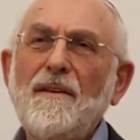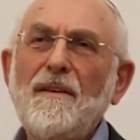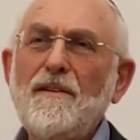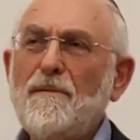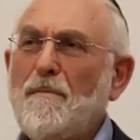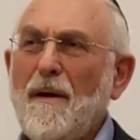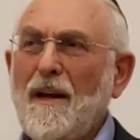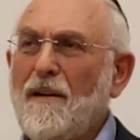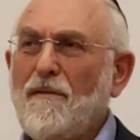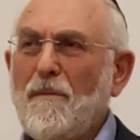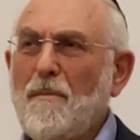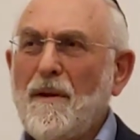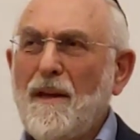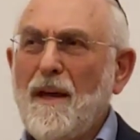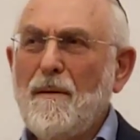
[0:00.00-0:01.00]
this man ever
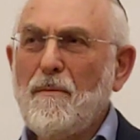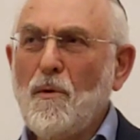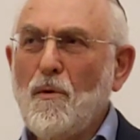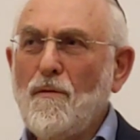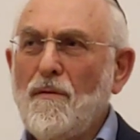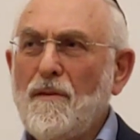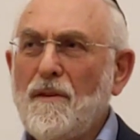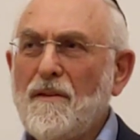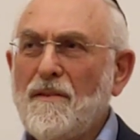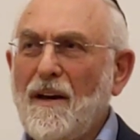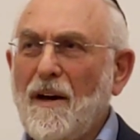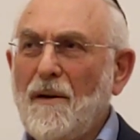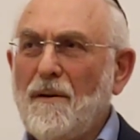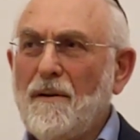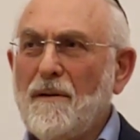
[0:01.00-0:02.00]
became a ruv in the
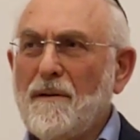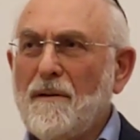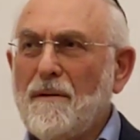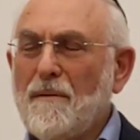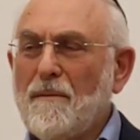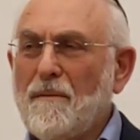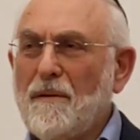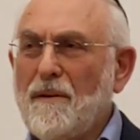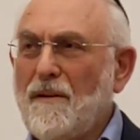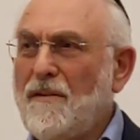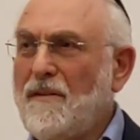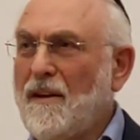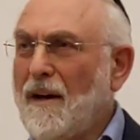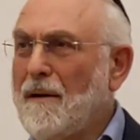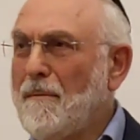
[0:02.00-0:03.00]
town, but
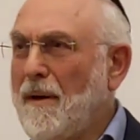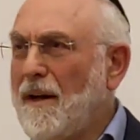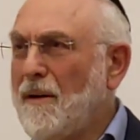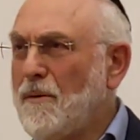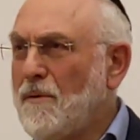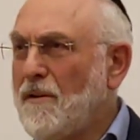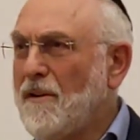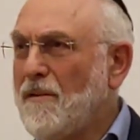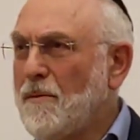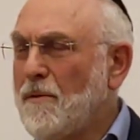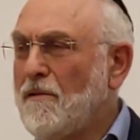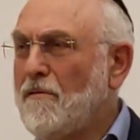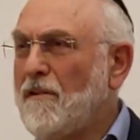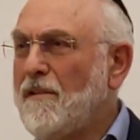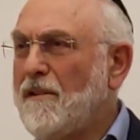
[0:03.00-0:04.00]
this young man who just
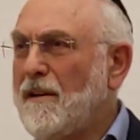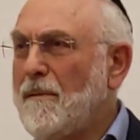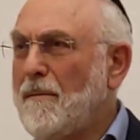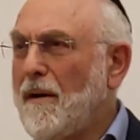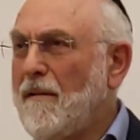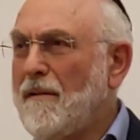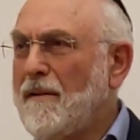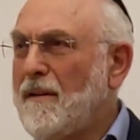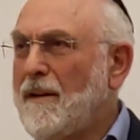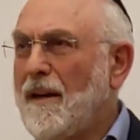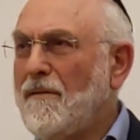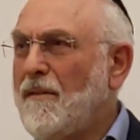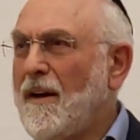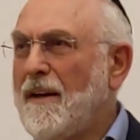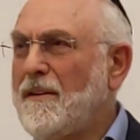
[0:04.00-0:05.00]
was recently married, he
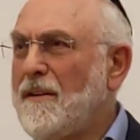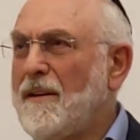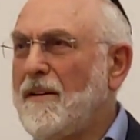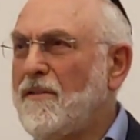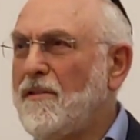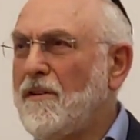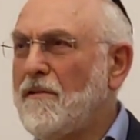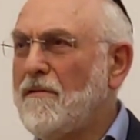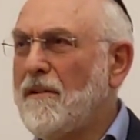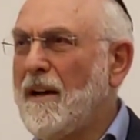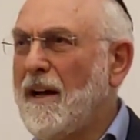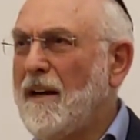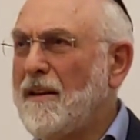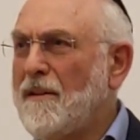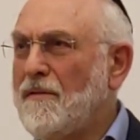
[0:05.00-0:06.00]
never had any children
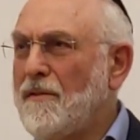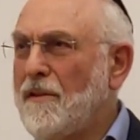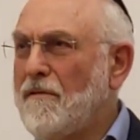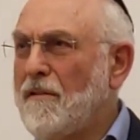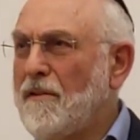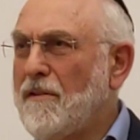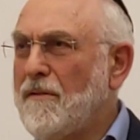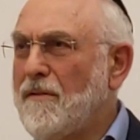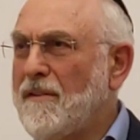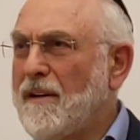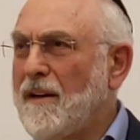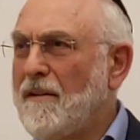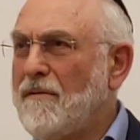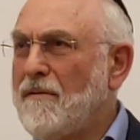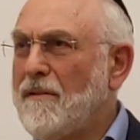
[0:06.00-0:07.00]
either for the rest of his
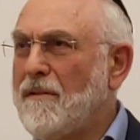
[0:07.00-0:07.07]
life.